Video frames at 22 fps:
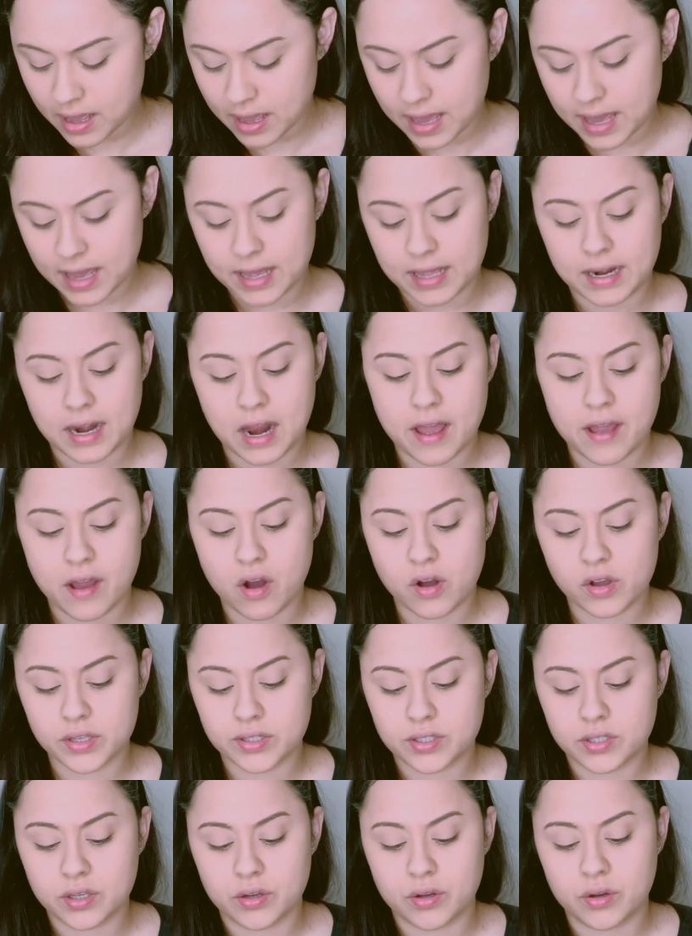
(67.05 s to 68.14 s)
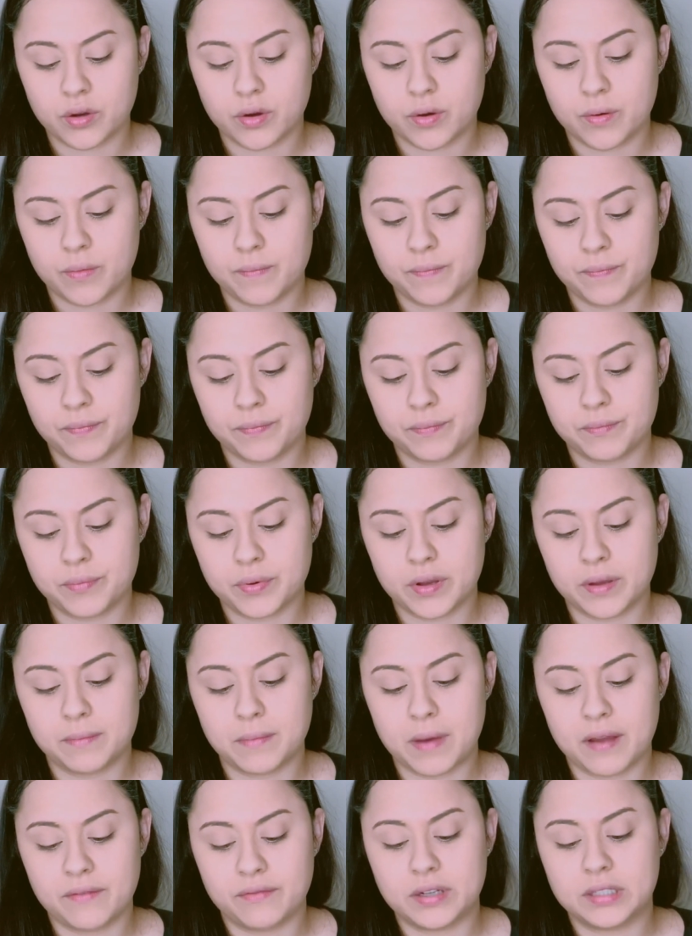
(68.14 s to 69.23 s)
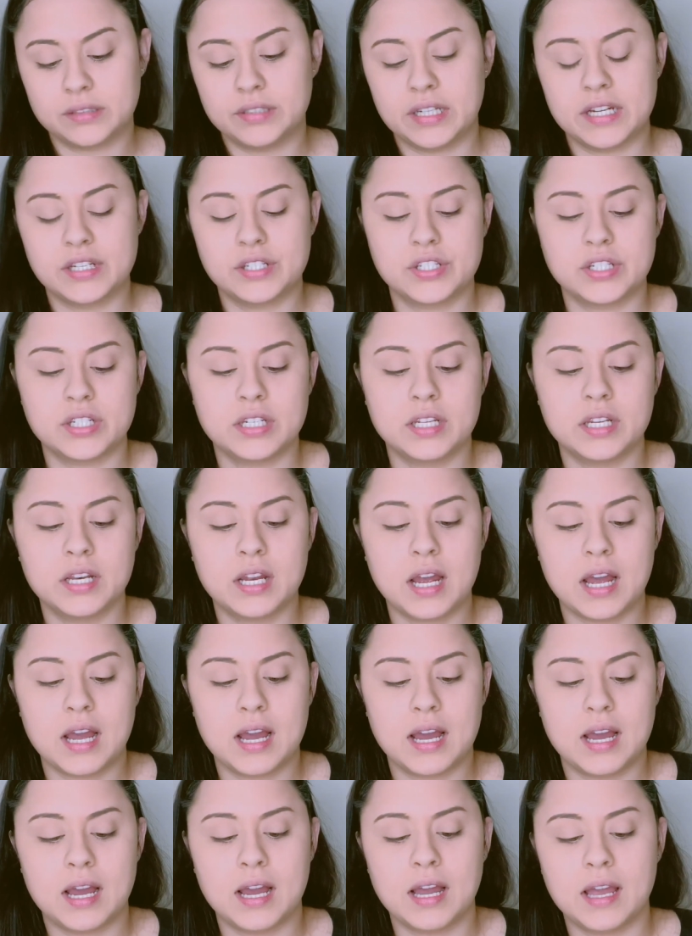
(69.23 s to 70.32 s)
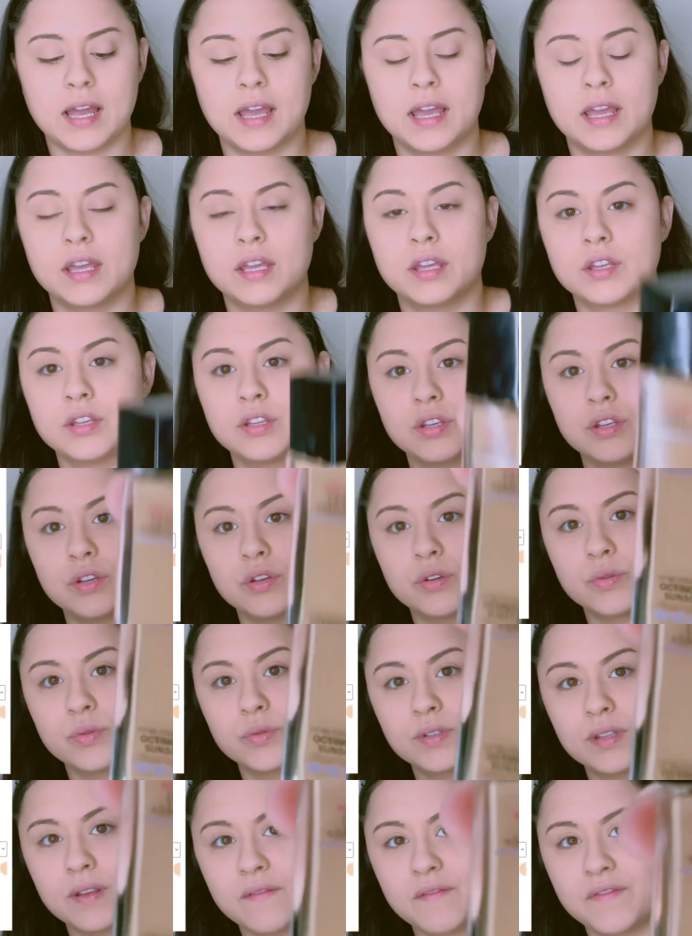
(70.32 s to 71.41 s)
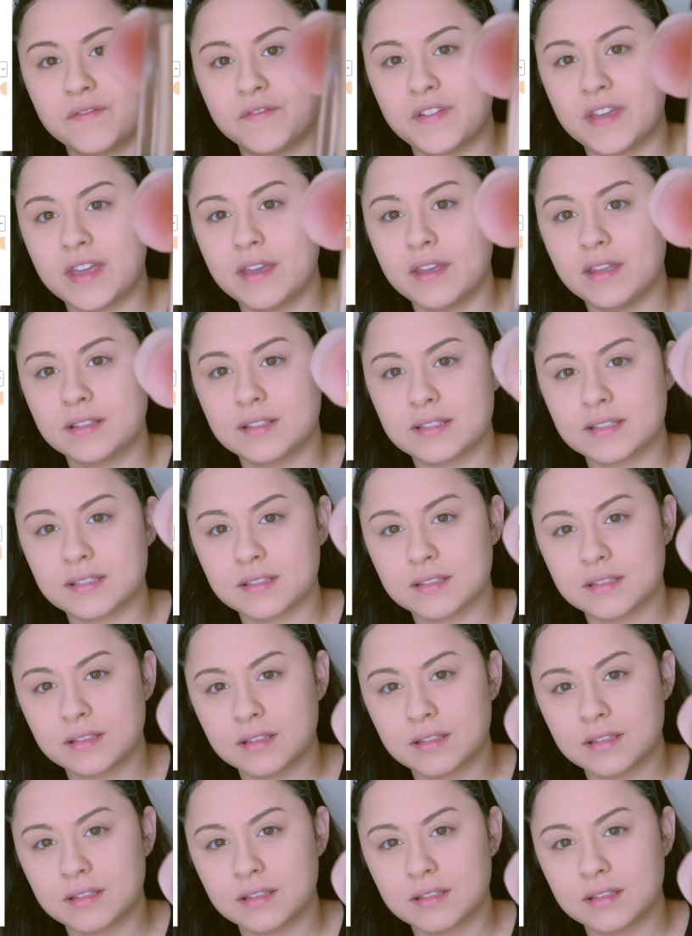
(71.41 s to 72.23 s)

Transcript: And I also put my foundation. I use Fit.